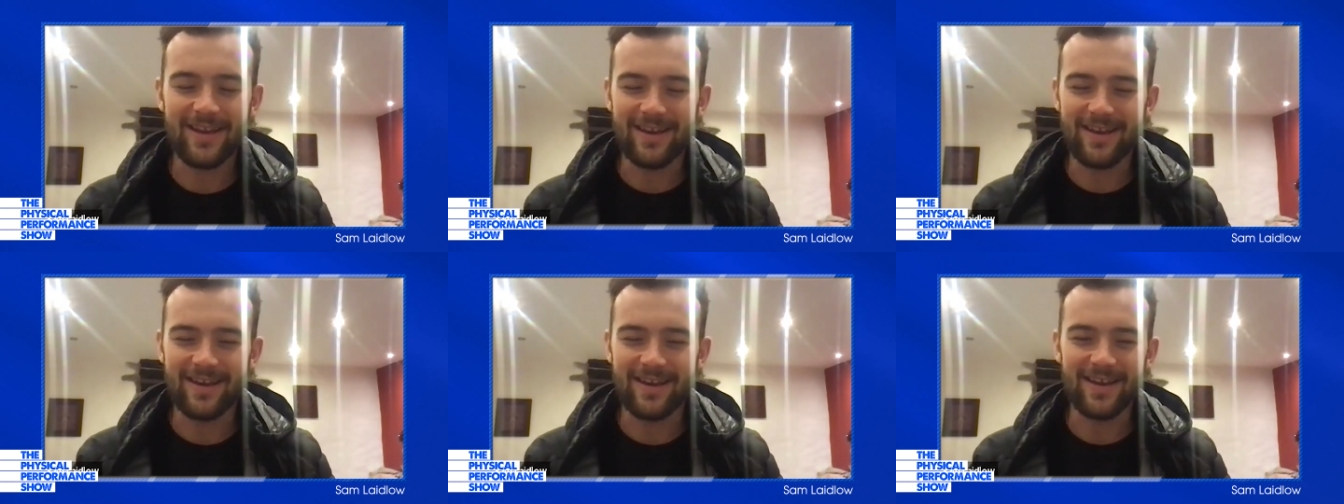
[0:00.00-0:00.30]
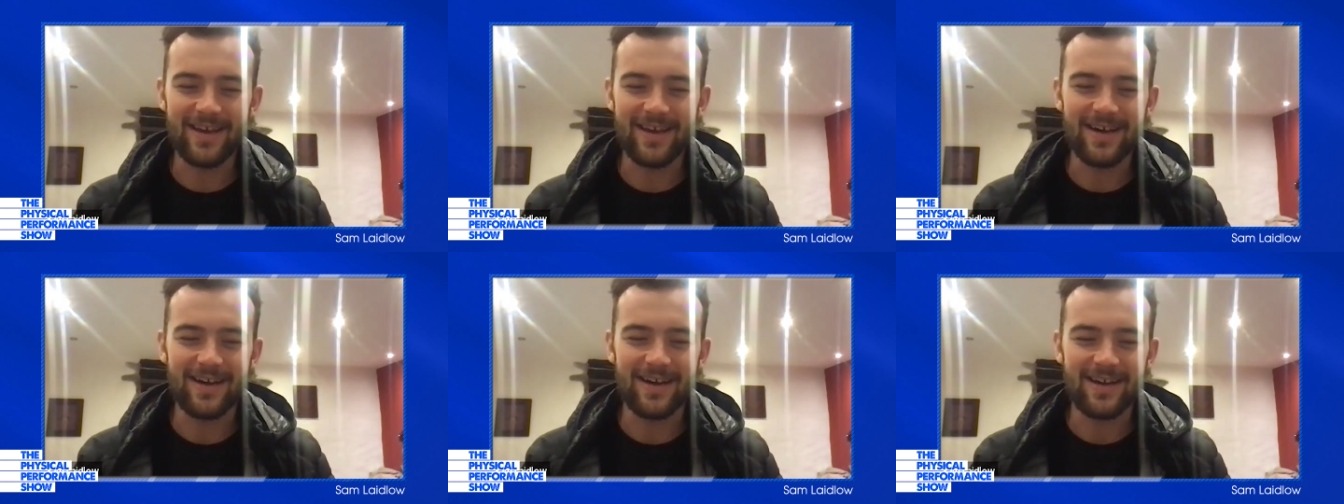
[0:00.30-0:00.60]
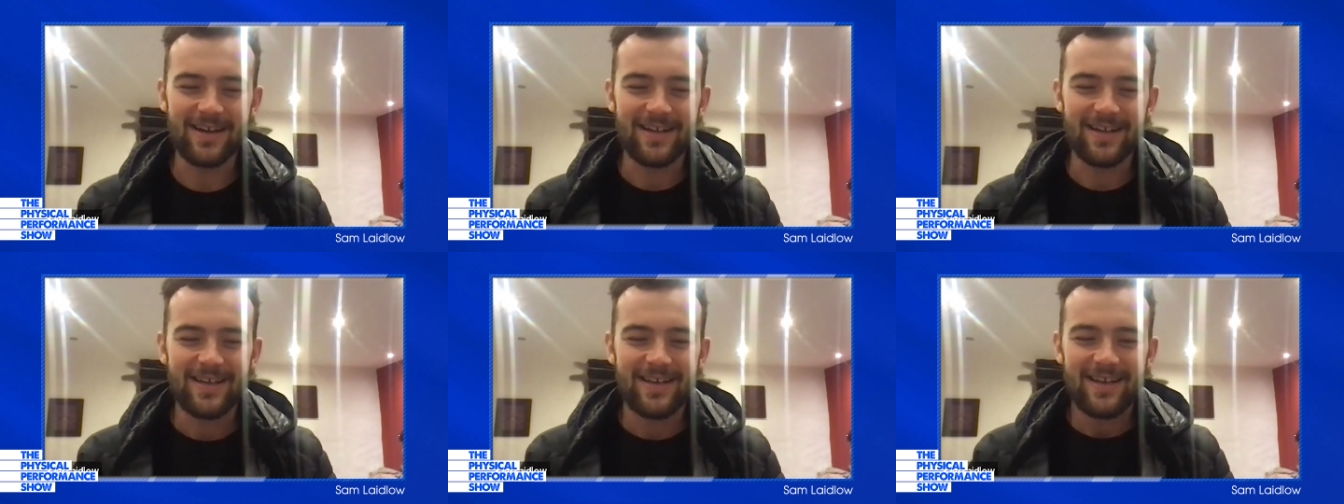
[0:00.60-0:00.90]
and
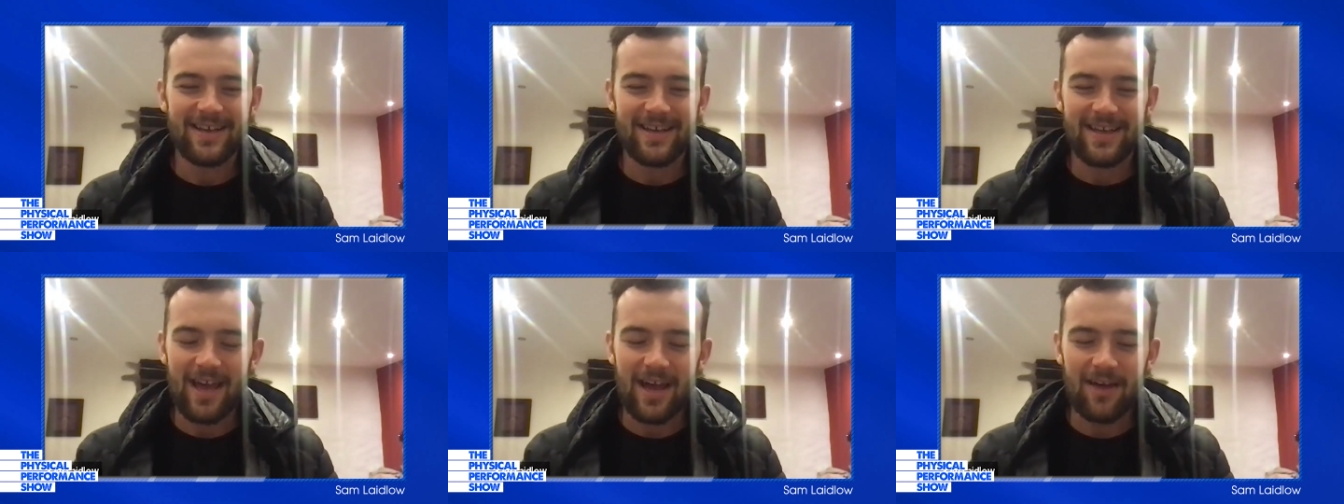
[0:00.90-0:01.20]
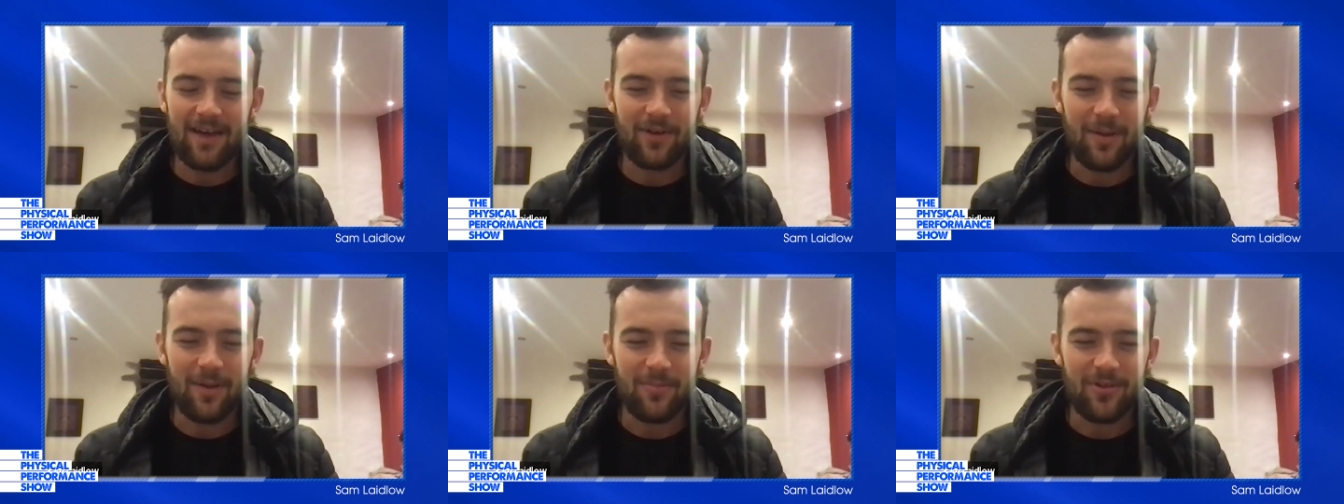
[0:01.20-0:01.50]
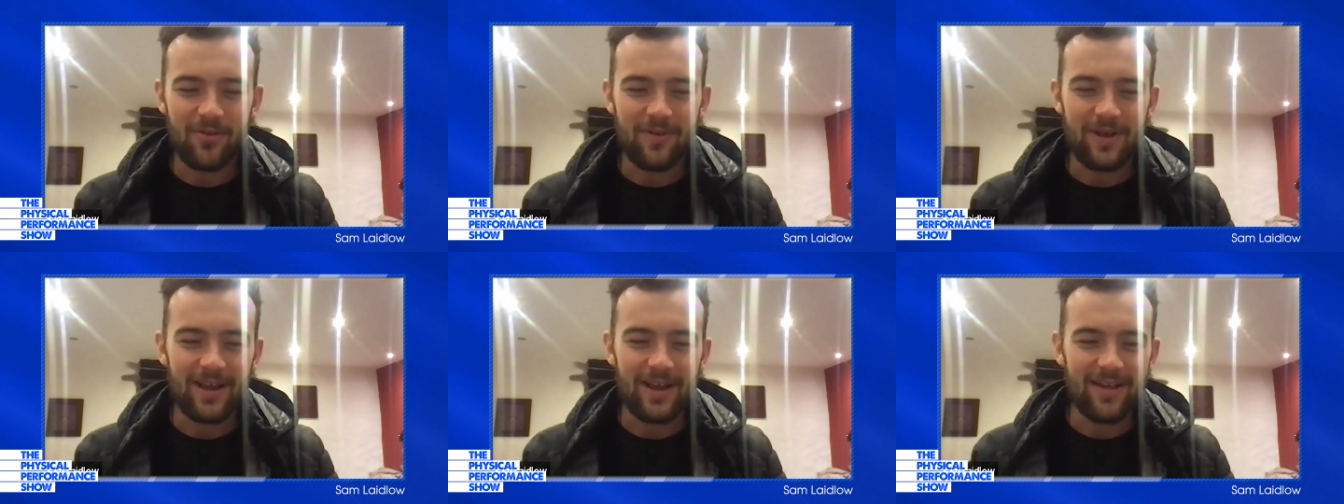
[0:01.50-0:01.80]
I've come
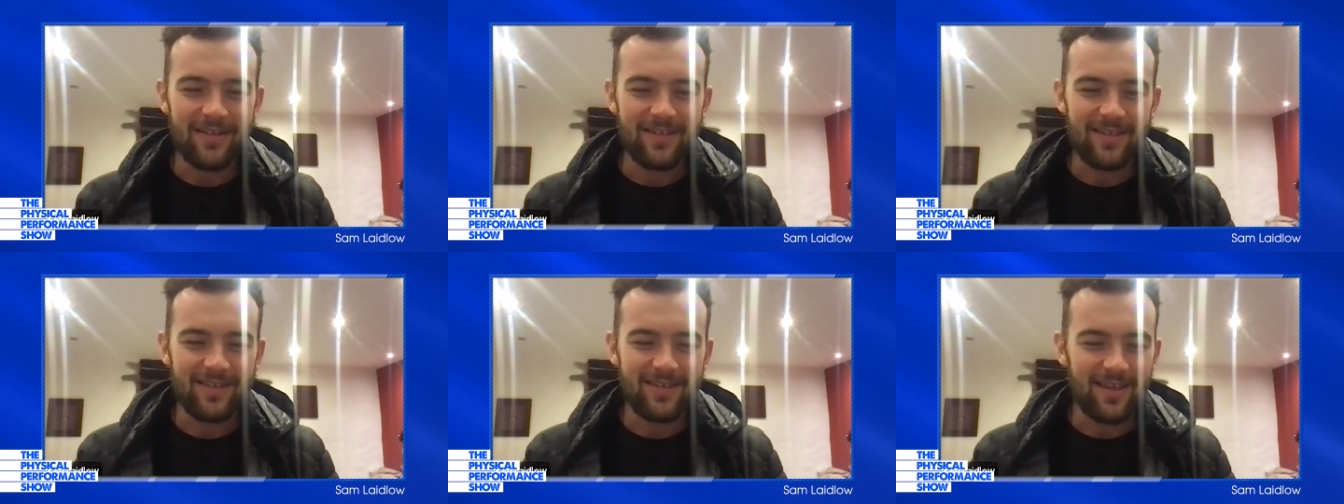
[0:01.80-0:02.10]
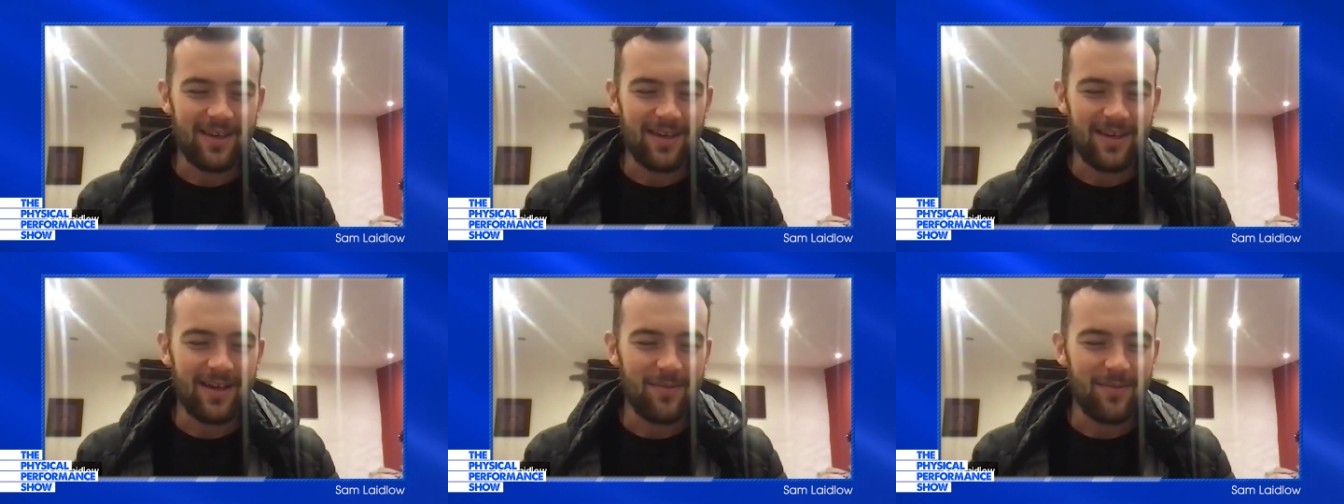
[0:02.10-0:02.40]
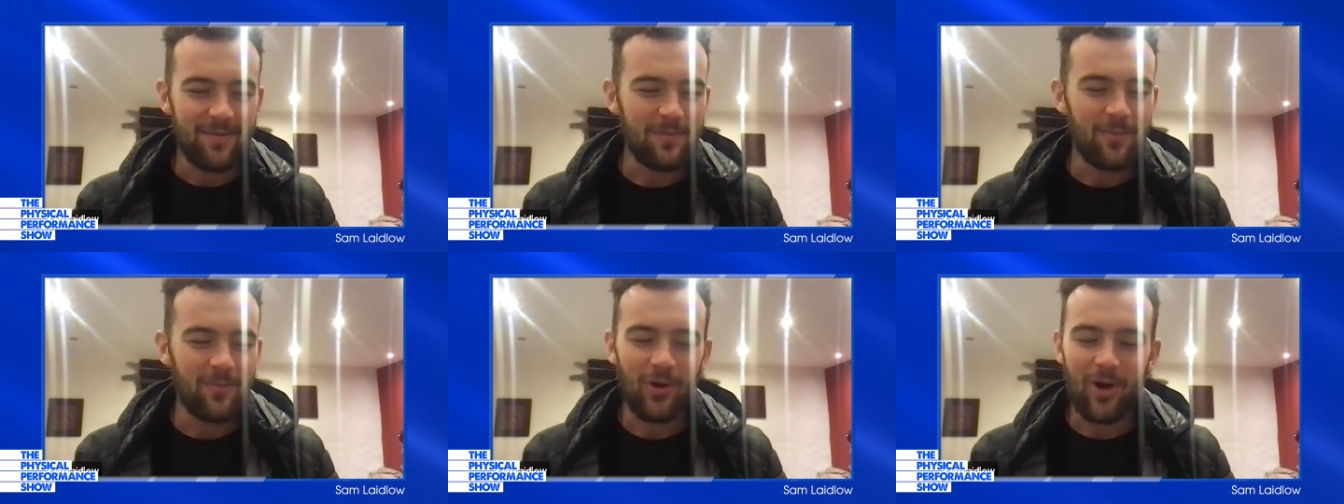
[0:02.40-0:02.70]
to realize it's
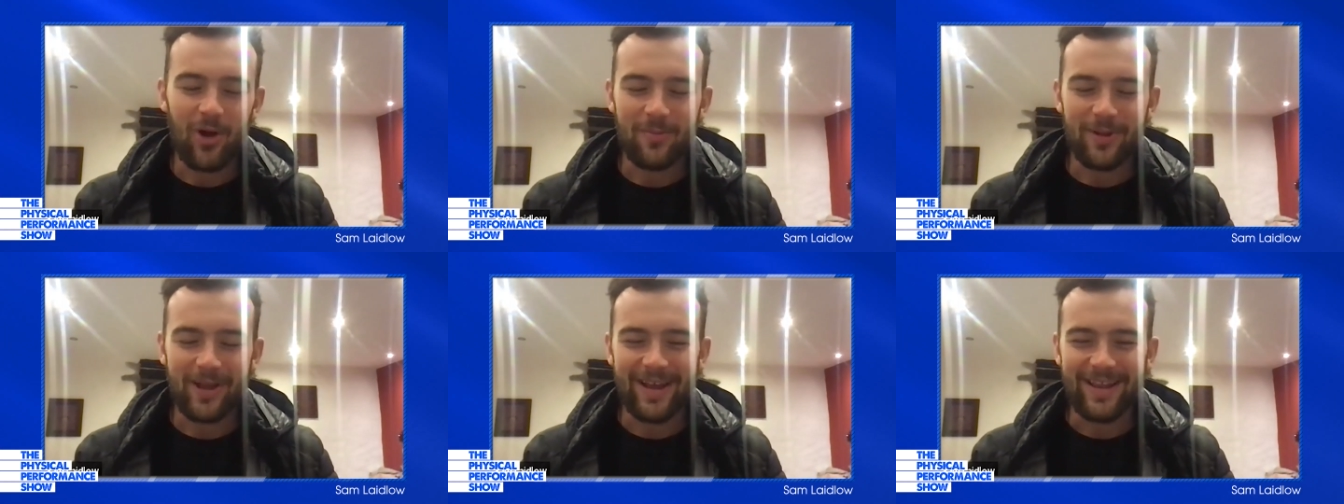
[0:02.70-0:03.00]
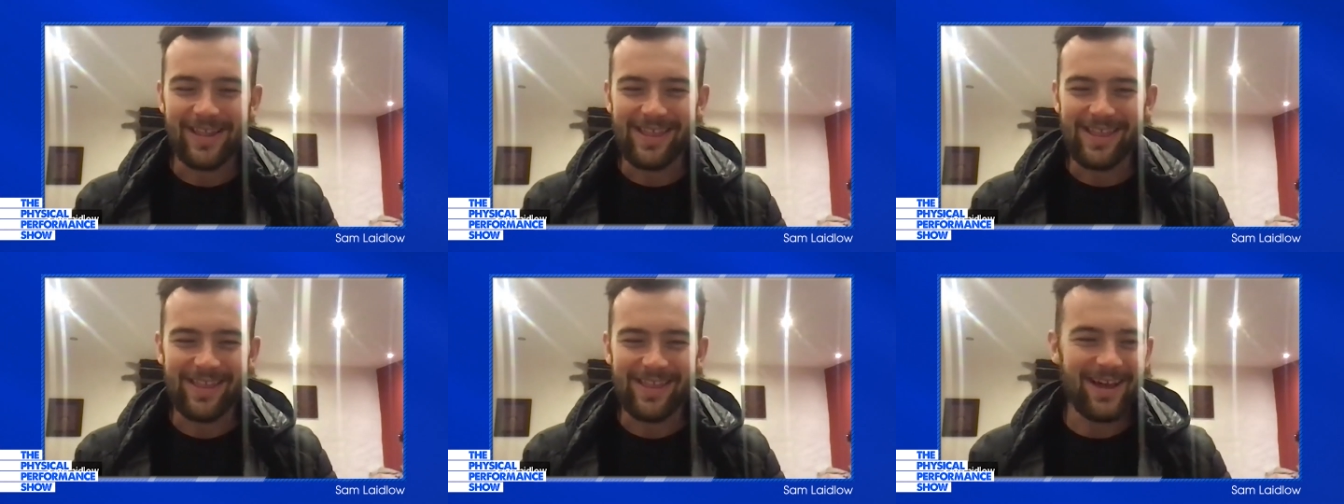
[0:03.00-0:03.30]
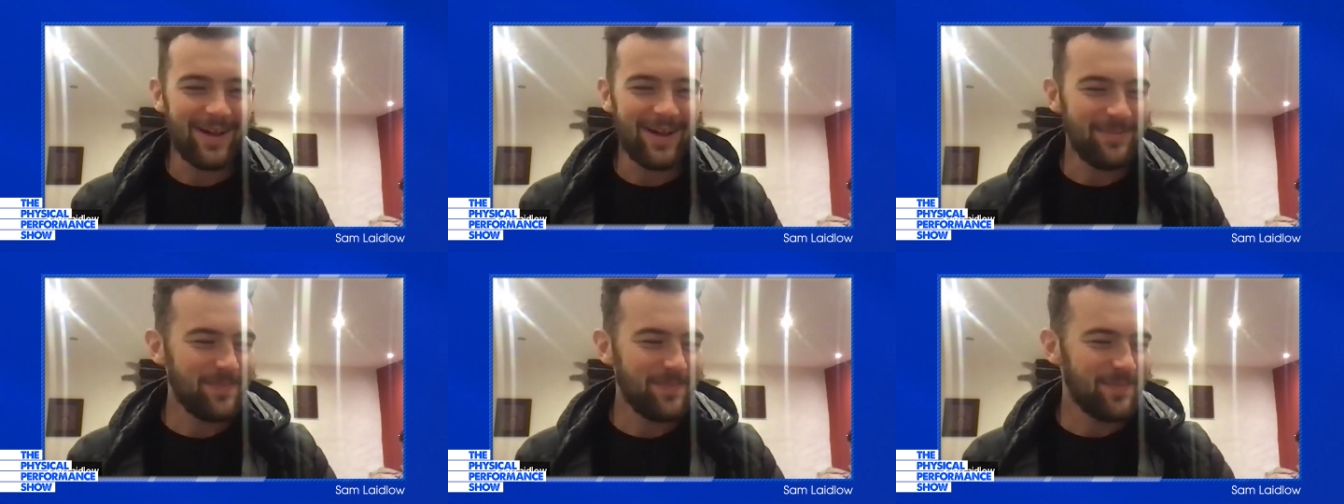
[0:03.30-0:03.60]
a bit more complicated than
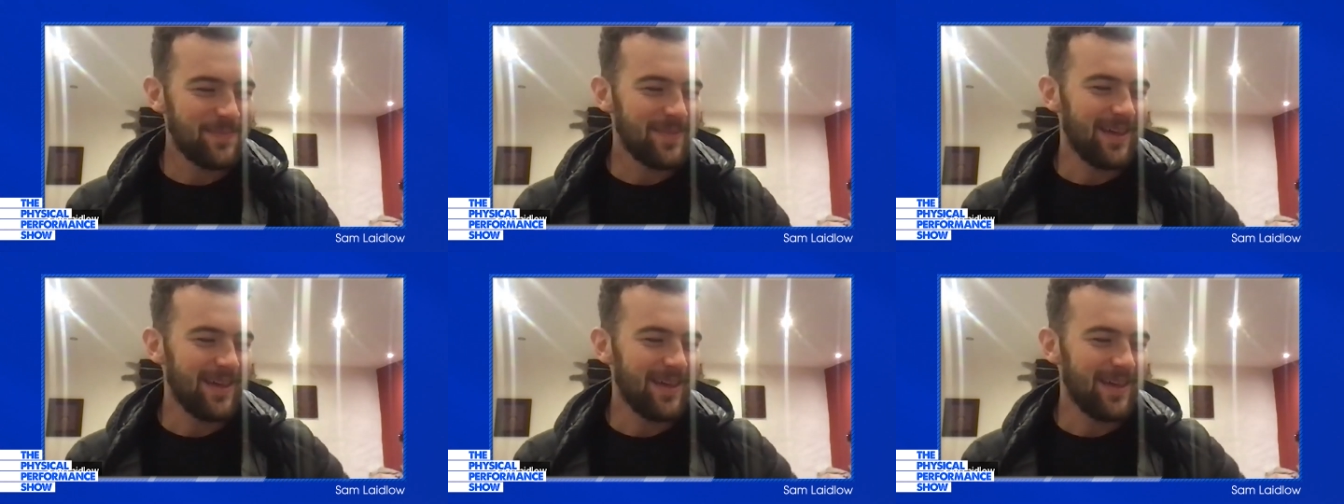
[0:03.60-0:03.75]
that.